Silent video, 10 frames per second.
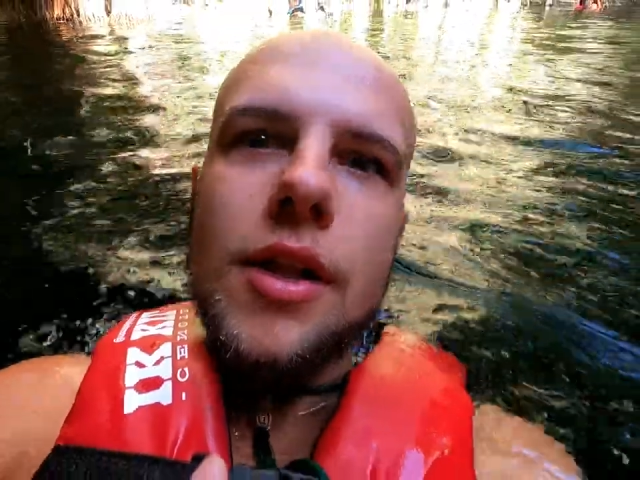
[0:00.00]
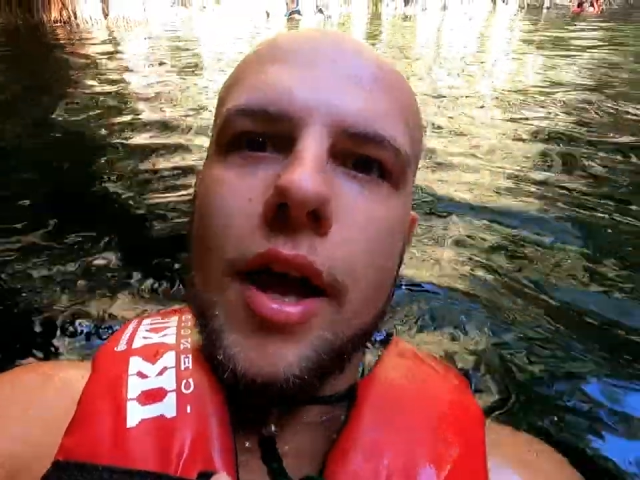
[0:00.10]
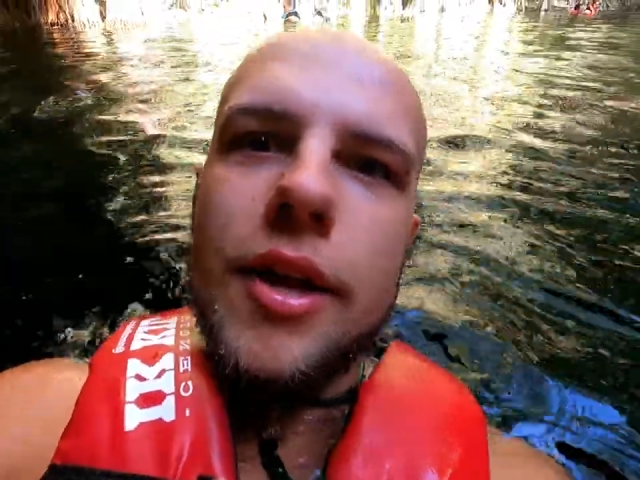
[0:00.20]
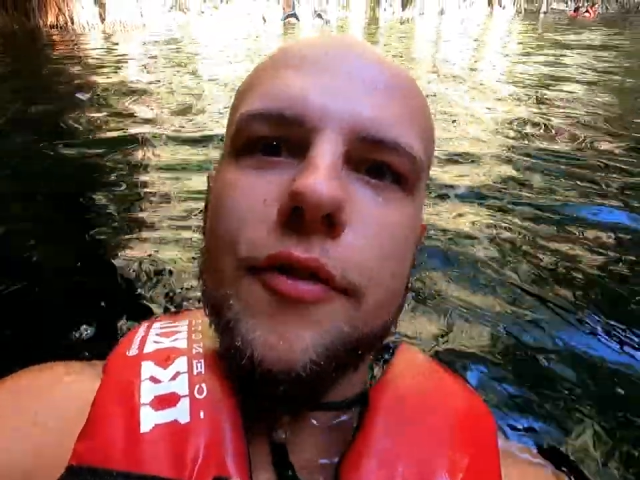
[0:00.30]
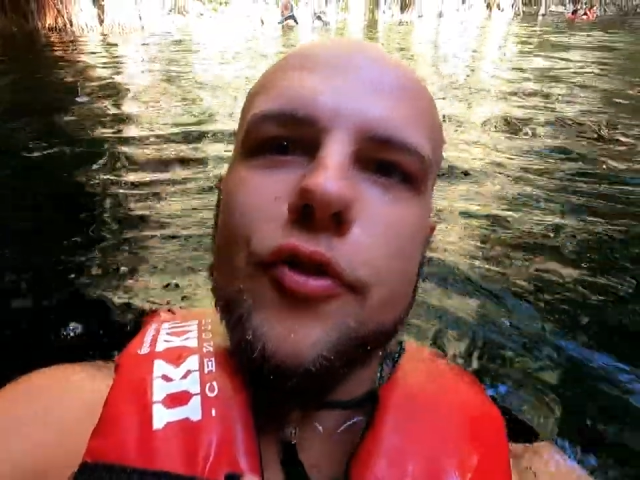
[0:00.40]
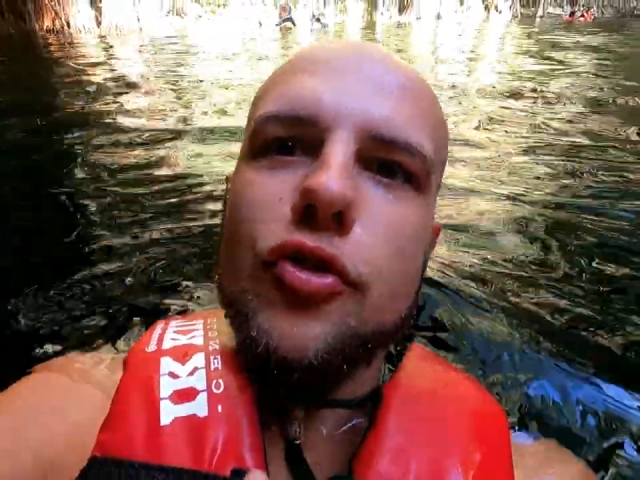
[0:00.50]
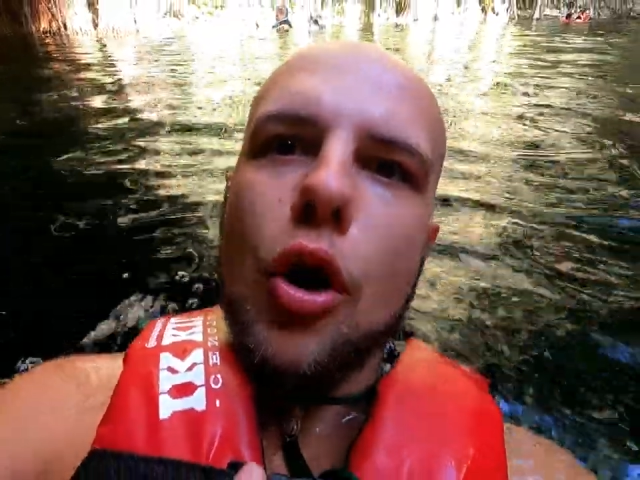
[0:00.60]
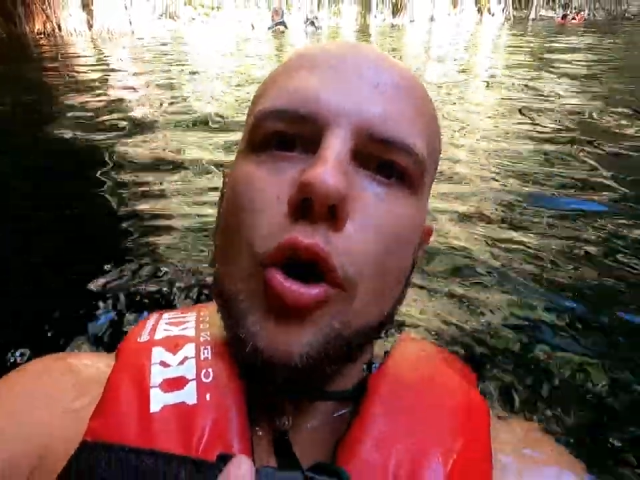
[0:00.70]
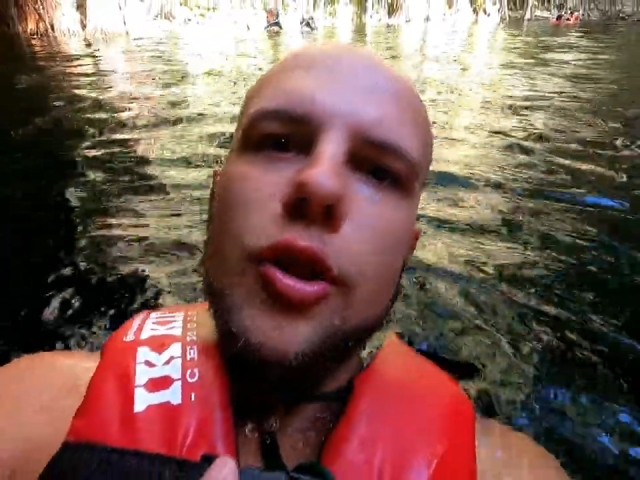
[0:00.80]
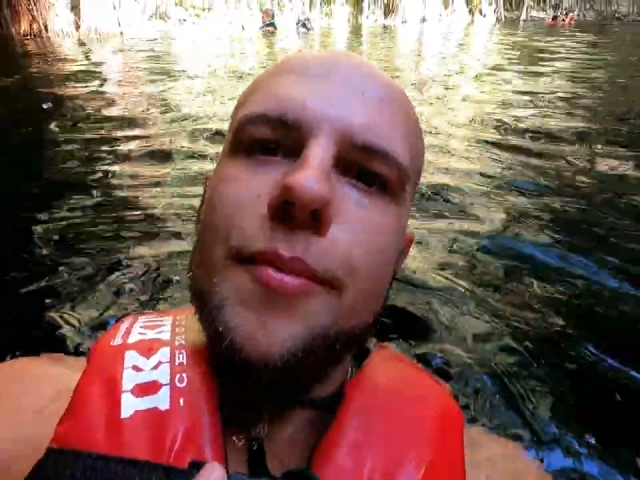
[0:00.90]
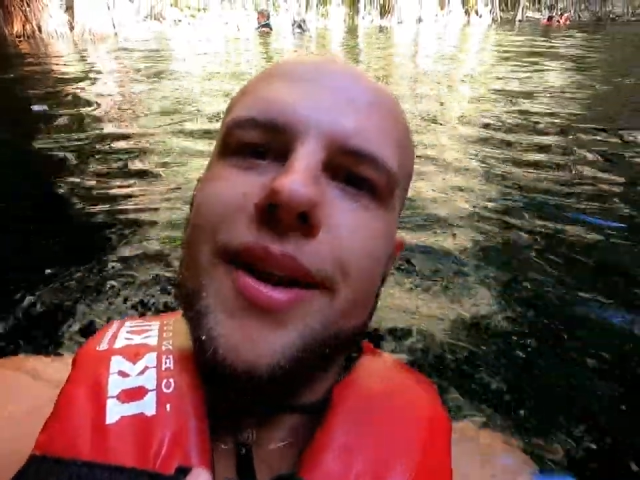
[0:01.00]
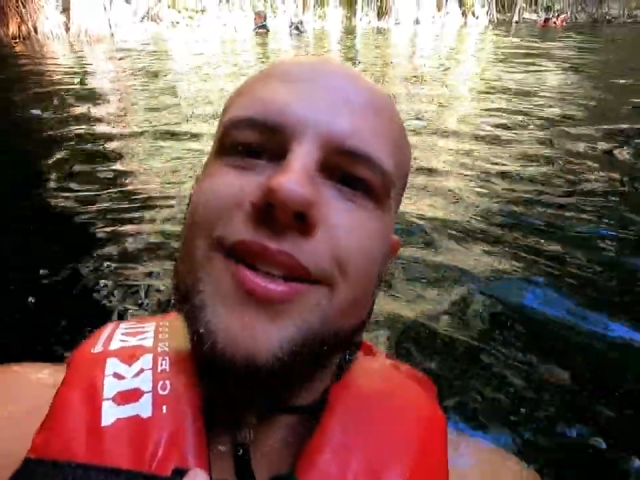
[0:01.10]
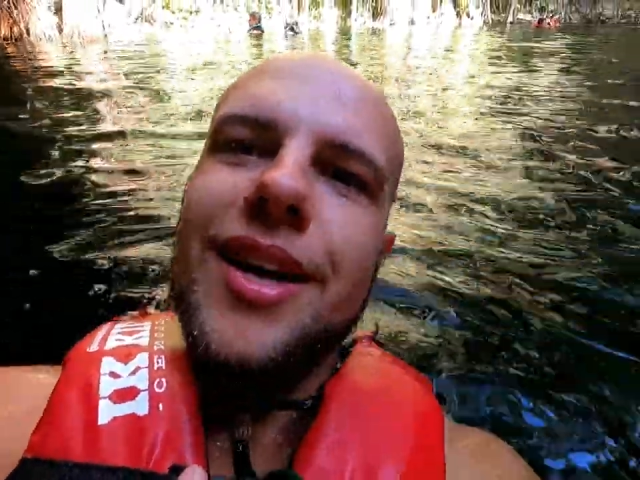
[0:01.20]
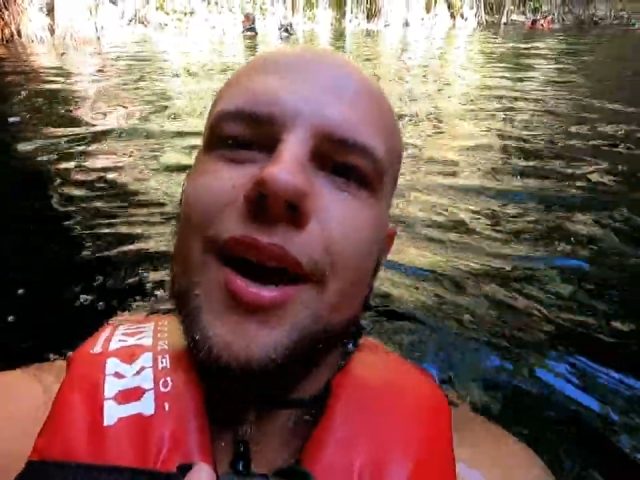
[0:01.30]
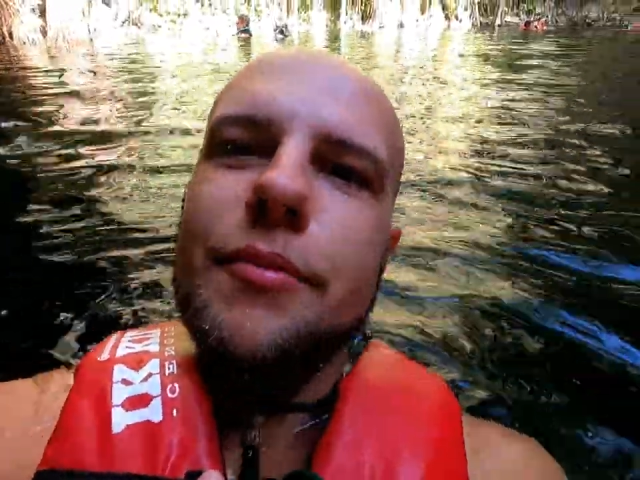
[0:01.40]
Like you've just got
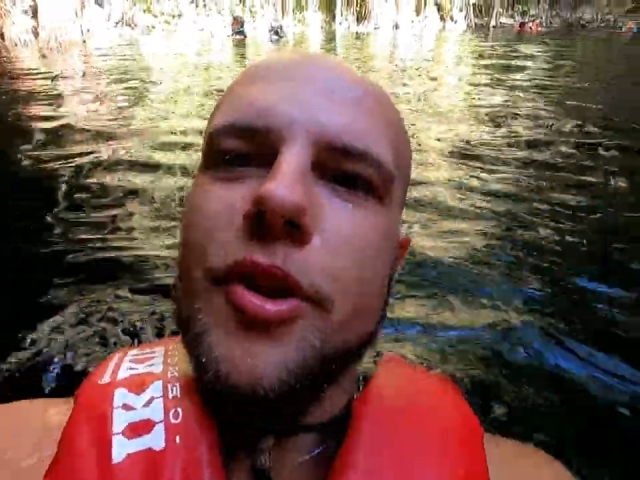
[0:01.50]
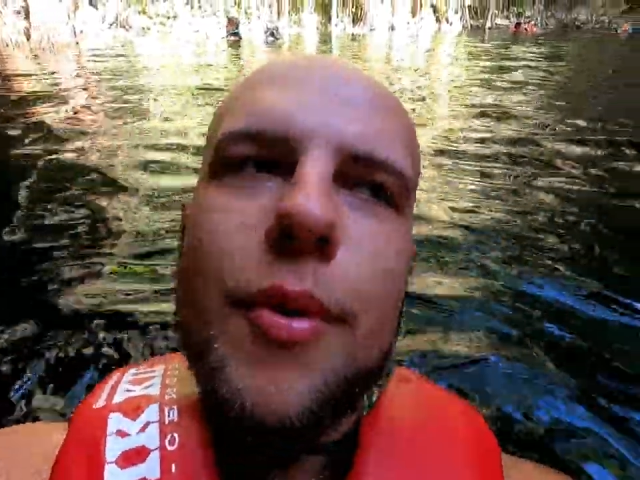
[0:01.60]
unlimited time to